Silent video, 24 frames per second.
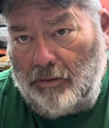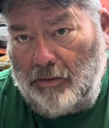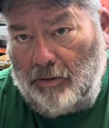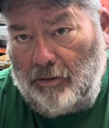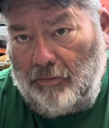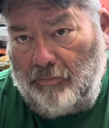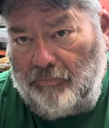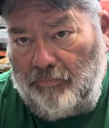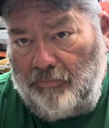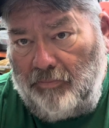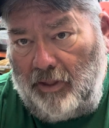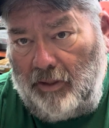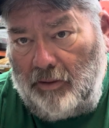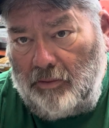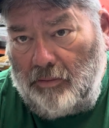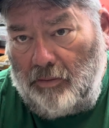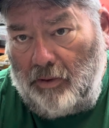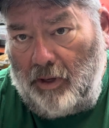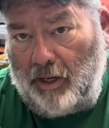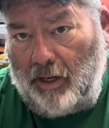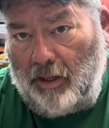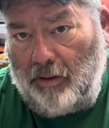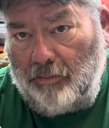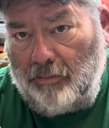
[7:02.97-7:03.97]
are the feed
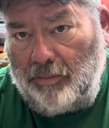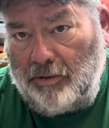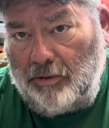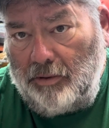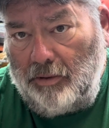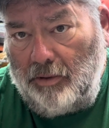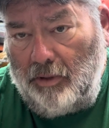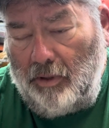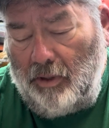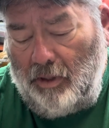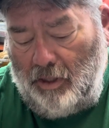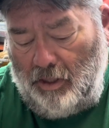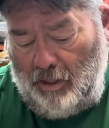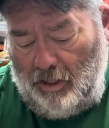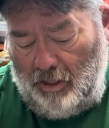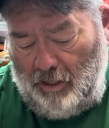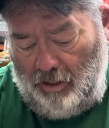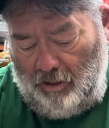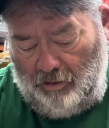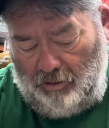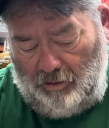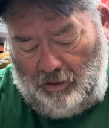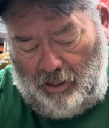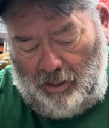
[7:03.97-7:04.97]
ramps
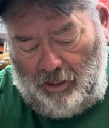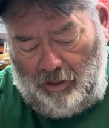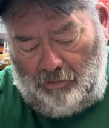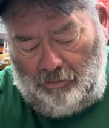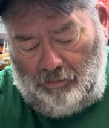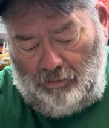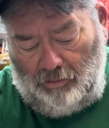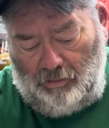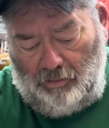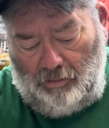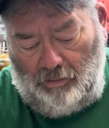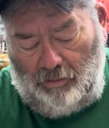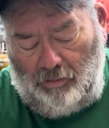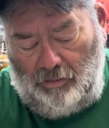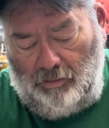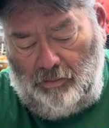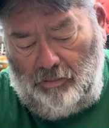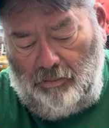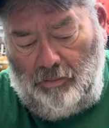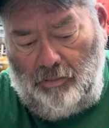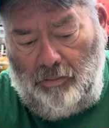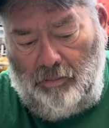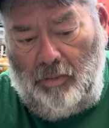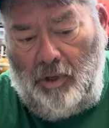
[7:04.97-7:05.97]
that
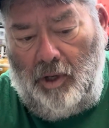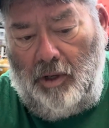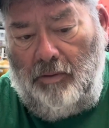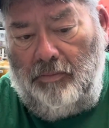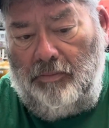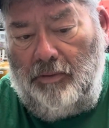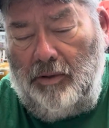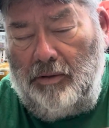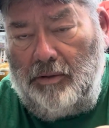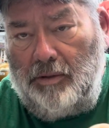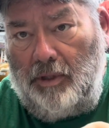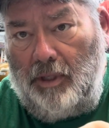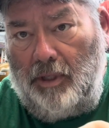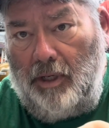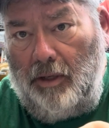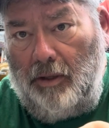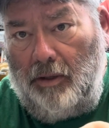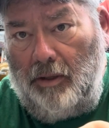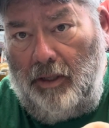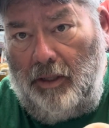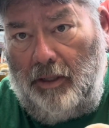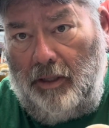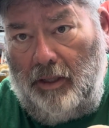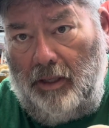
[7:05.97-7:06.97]
move this
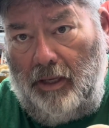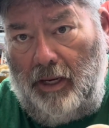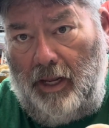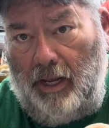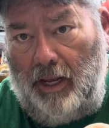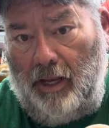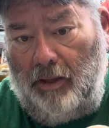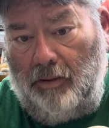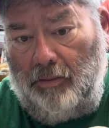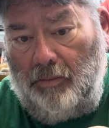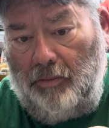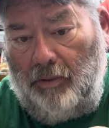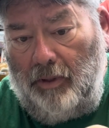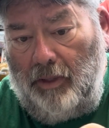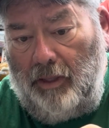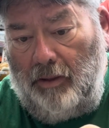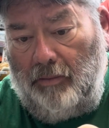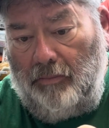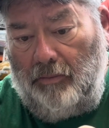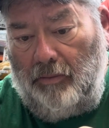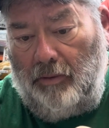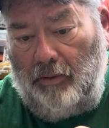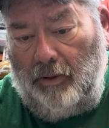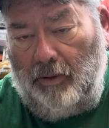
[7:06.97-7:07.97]
gear in and out
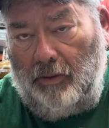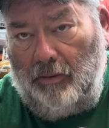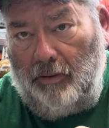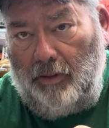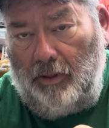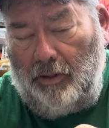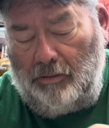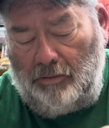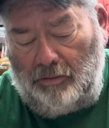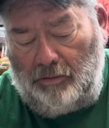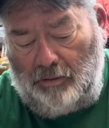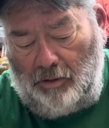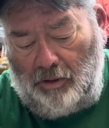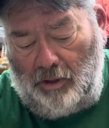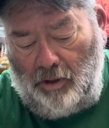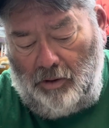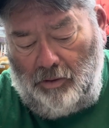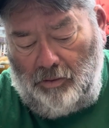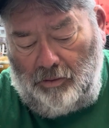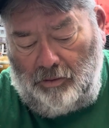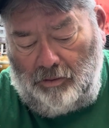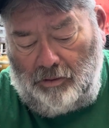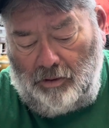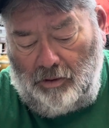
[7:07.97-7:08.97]
whenever it's
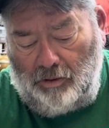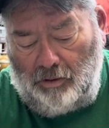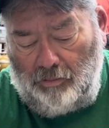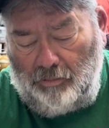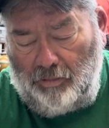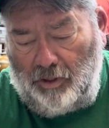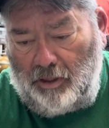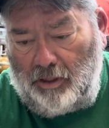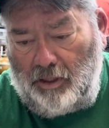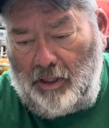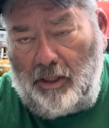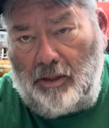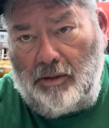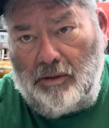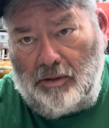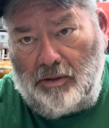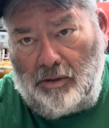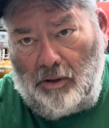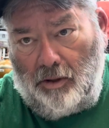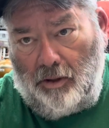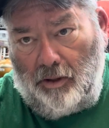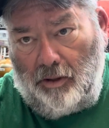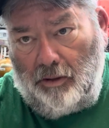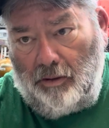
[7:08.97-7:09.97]
going to be
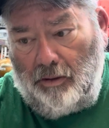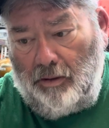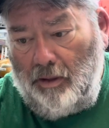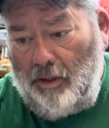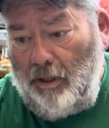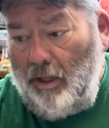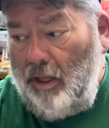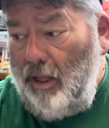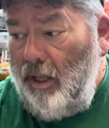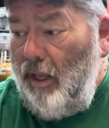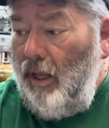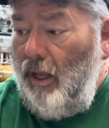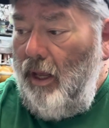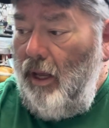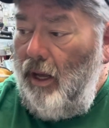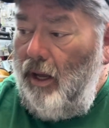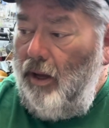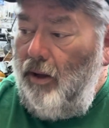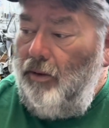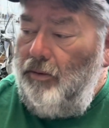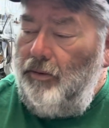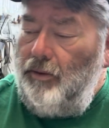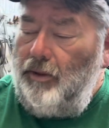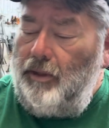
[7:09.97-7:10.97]
kick-started.
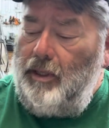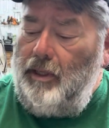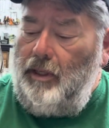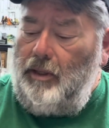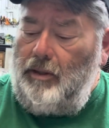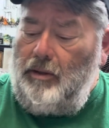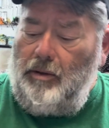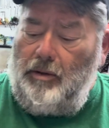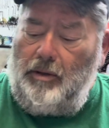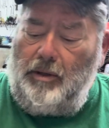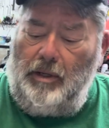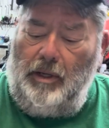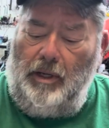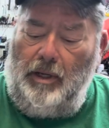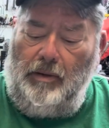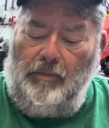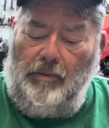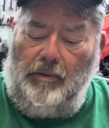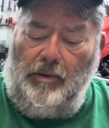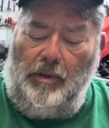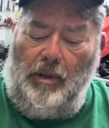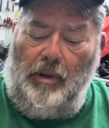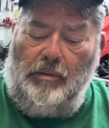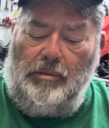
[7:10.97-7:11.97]
On the kicker
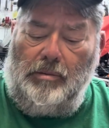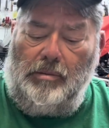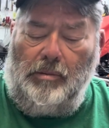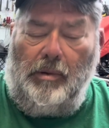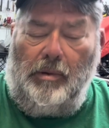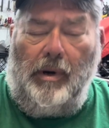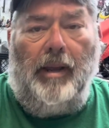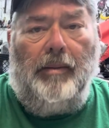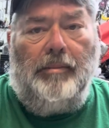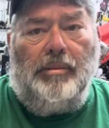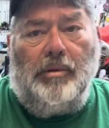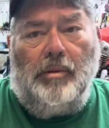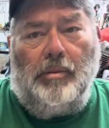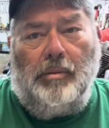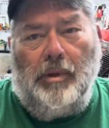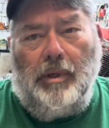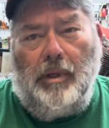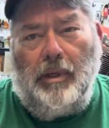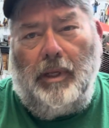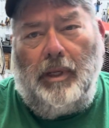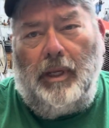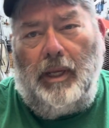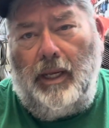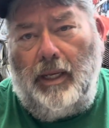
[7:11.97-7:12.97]
cover, those ramps are
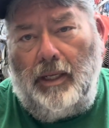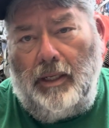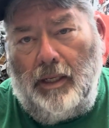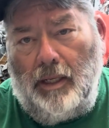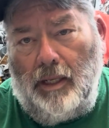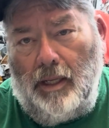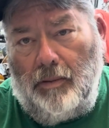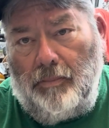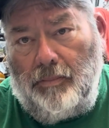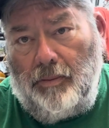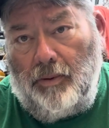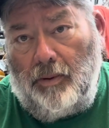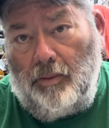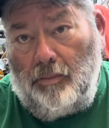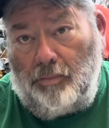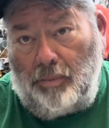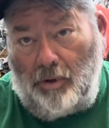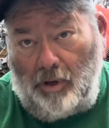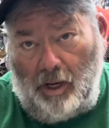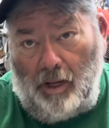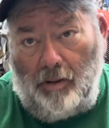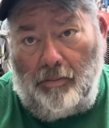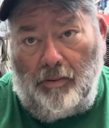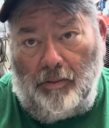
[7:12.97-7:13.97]
really eat up, and
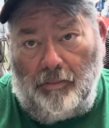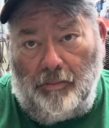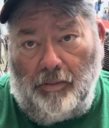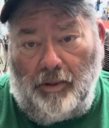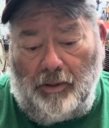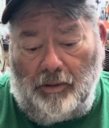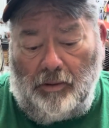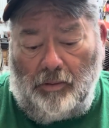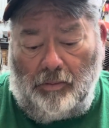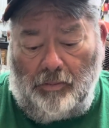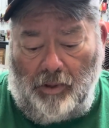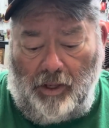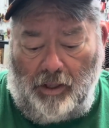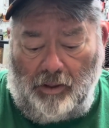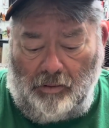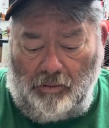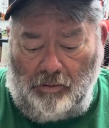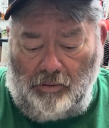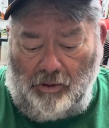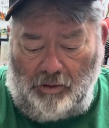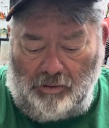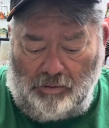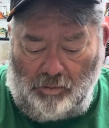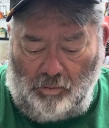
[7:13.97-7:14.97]
probably the main
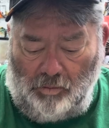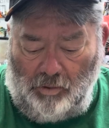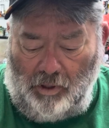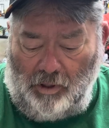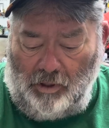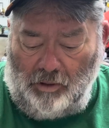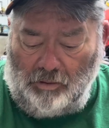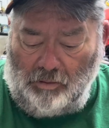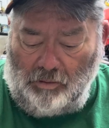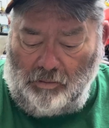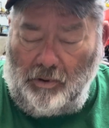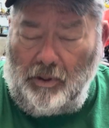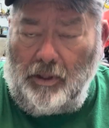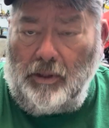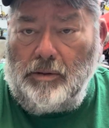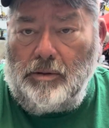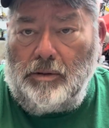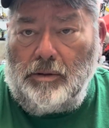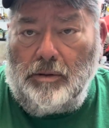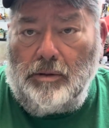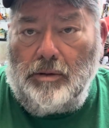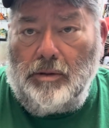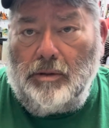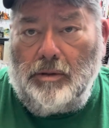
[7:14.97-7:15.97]
reason, one of the
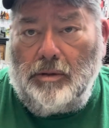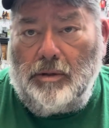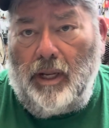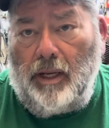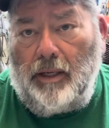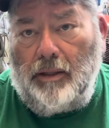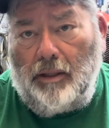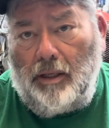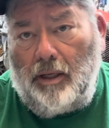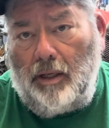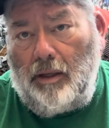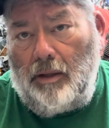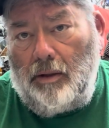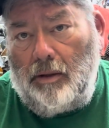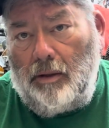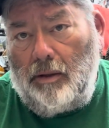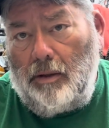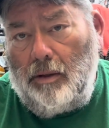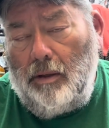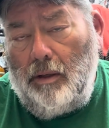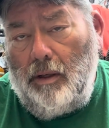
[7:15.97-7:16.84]
reasons is that gear,